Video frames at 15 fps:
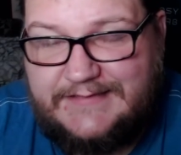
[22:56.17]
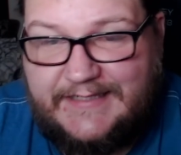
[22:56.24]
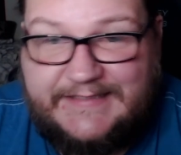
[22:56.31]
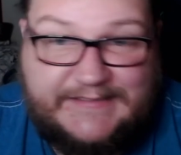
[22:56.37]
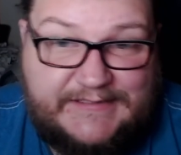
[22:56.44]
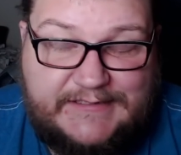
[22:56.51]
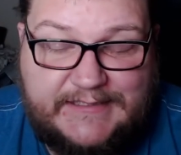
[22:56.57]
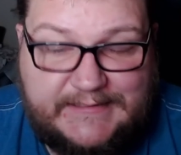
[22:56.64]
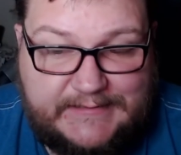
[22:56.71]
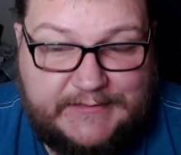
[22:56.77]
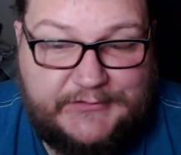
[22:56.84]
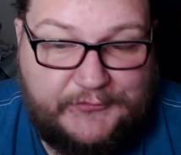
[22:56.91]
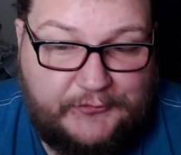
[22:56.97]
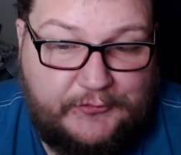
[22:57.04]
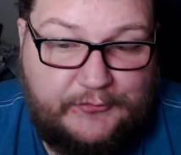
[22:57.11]
It's just
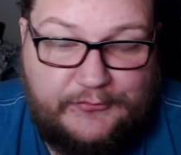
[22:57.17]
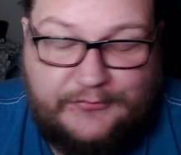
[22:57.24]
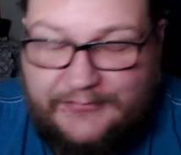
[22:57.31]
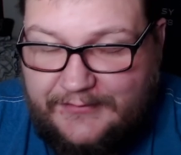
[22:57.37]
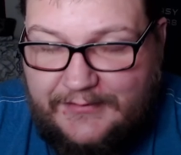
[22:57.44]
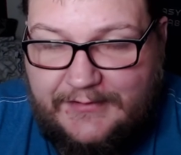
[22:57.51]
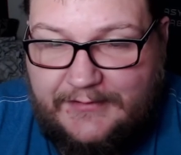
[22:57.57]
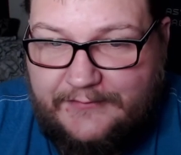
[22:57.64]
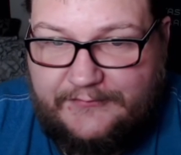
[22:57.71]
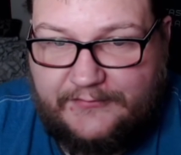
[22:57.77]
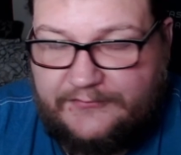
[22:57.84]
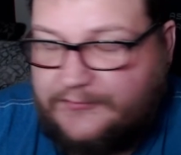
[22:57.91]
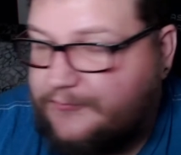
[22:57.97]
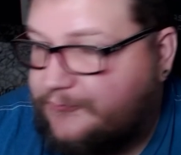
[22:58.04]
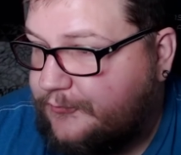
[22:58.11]
the truth.
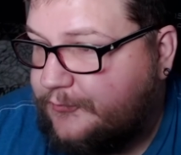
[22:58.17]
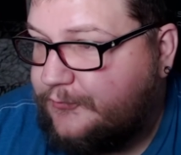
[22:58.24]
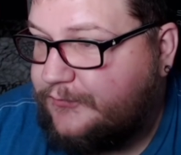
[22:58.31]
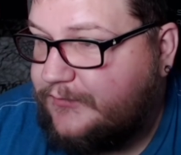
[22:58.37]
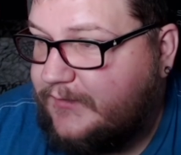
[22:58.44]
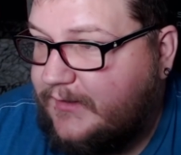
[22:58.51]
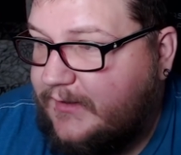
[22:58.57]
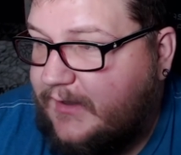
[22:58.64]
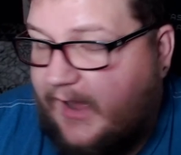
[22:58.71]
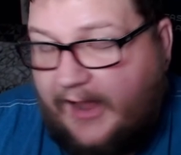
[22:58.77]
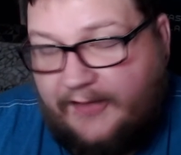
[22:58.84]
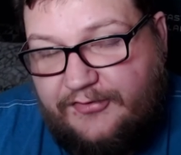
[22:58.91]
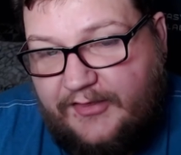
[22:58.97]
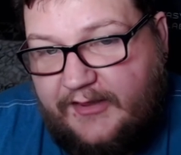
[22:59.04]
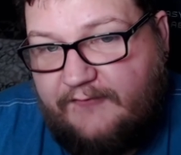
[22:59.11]
Just the truth.
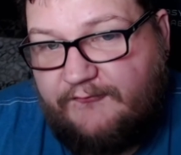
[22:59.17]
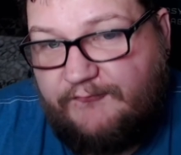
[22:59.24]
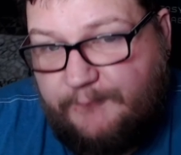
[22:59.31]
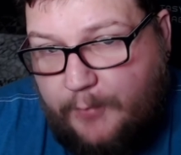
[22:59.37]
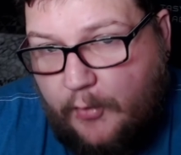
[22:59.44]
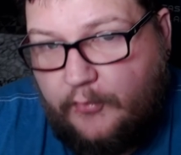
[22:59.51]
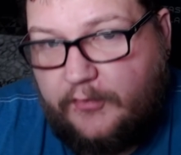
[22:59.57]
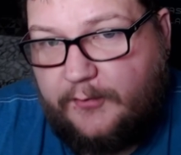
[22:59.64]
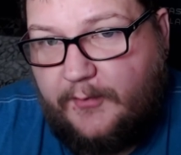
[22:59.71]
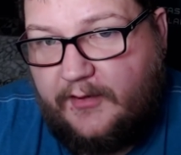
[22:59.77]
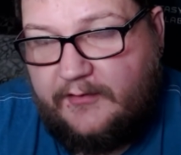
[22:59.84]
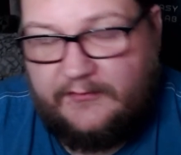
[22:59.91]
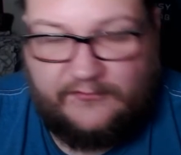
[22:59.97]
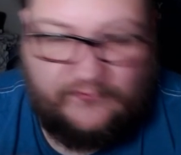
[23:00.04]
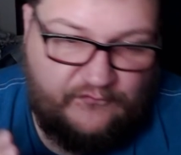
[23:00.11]
I think
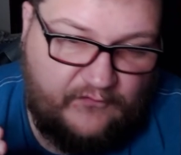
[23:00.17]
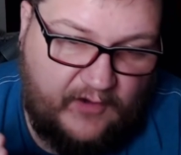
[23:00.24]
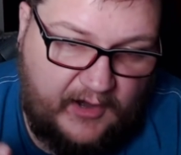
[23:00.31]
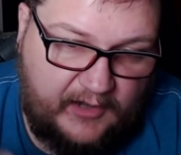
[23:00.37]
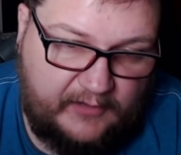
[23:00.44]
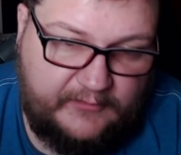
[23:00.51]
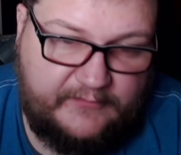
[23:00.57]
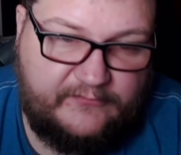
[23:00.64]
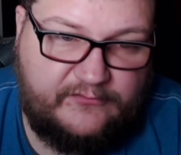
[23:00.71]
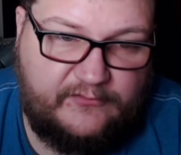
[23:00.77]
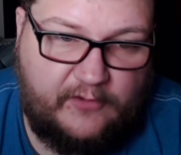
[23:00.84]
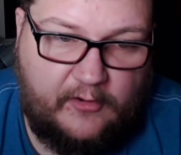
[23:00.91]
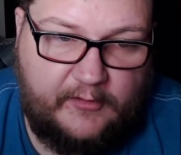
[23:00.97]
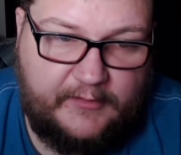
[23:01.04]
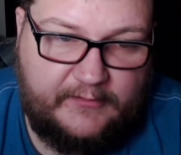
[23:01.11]
Pokemon is finally
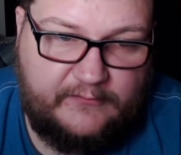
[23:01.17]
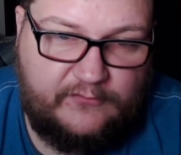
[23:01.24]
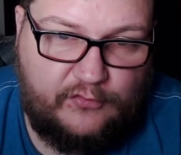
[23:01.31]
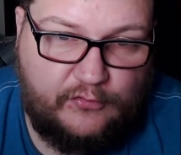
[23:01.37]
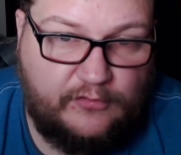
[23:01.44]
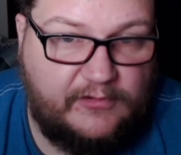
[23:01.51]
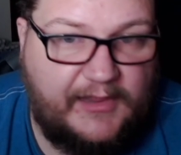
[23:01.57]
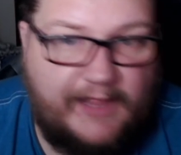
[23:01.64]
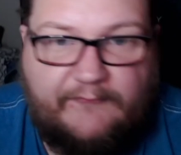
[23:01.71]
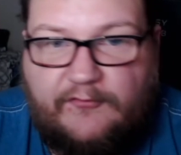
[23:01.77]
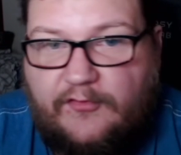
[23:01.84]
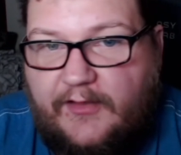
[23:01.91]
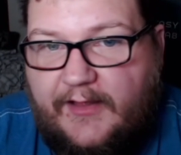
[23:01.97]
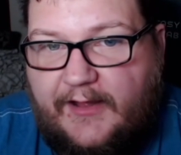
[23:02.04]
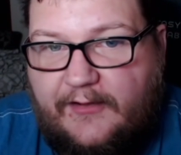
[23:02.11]
starting to
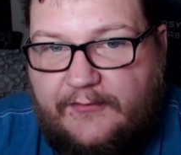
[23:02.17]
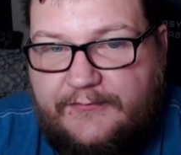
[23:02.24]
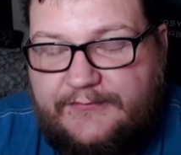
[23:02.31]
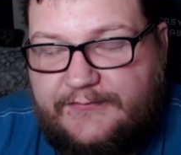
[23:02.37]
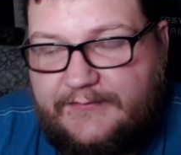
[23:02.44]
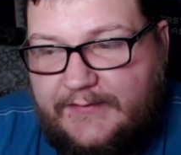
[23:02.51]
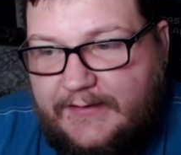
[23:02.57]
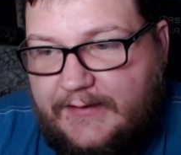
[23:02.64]
level out.